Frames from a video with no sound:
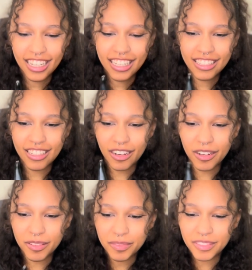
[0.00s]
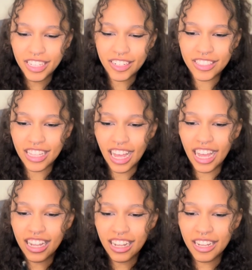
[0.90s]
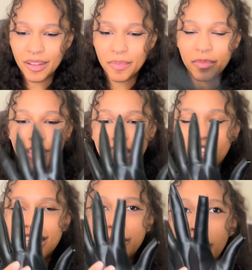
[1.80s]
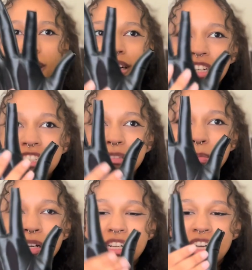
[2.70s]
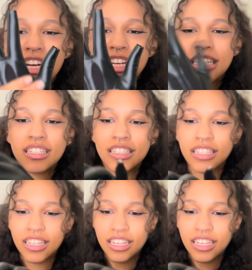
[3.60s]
So there's that. This part is pretty nice.